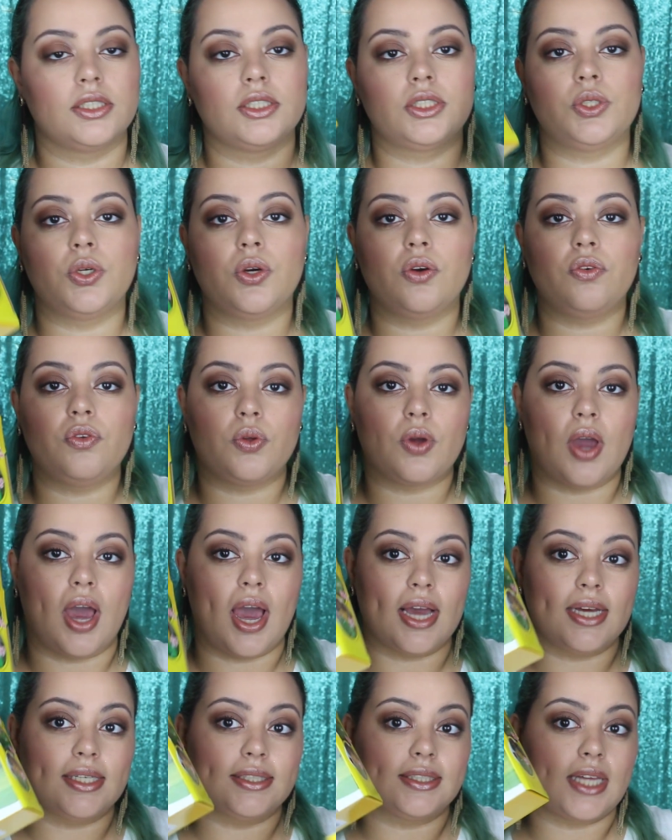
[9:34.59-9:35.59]
2 of you
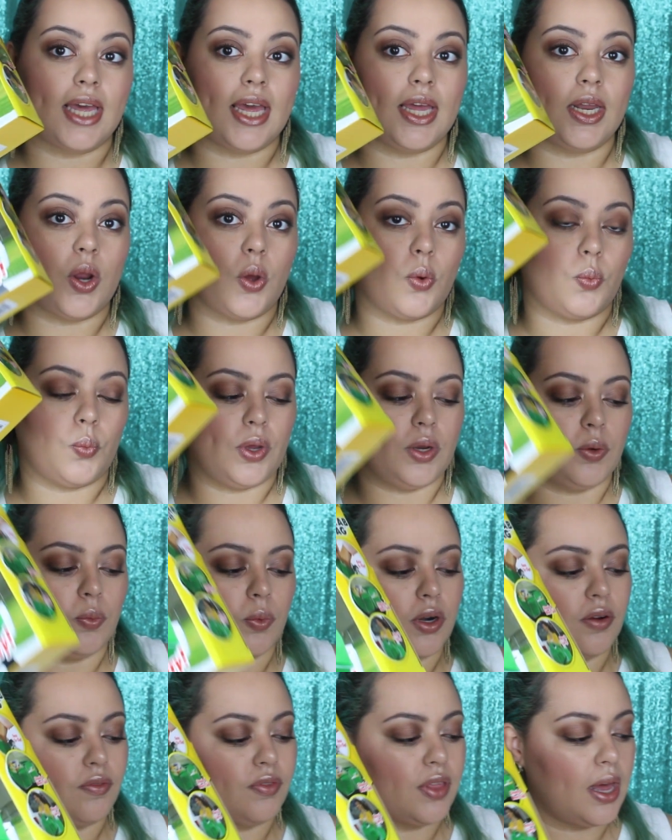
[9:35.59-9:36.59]
guys can win
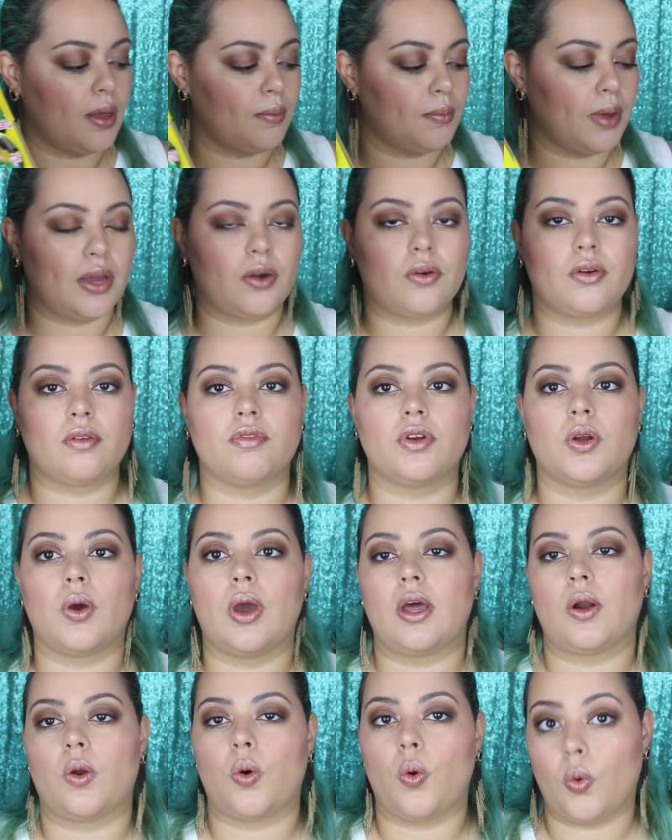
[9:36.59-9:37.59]
one of them. I don't even know
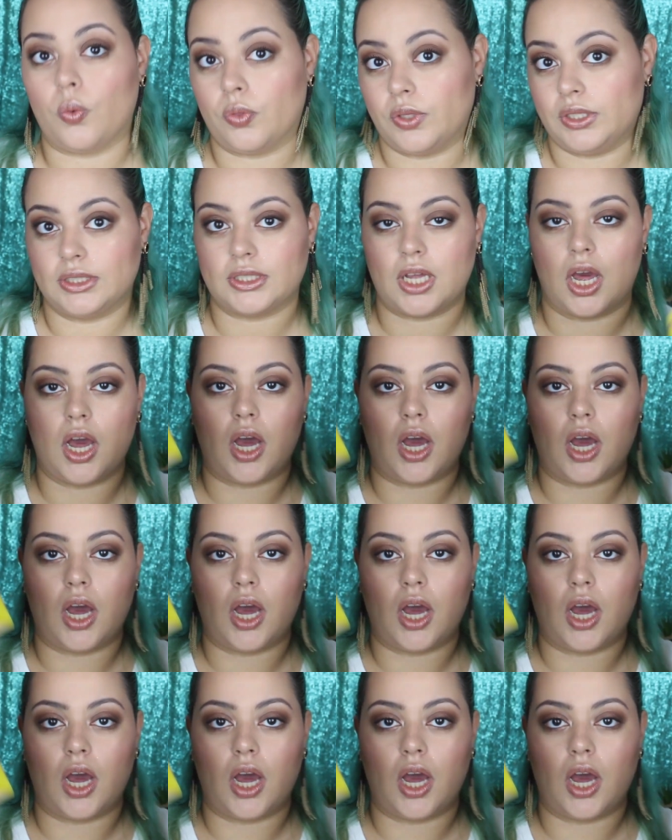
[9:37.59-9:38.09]
how to hold these